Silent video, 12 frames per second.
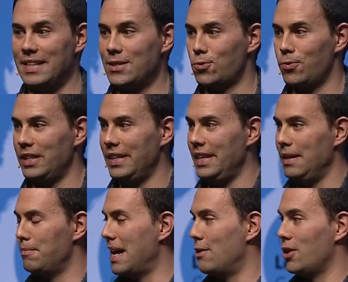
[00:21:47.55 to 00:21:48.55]
And that's
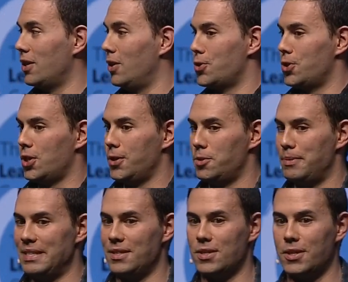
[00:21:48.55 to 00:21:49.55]
really how our culture's always been.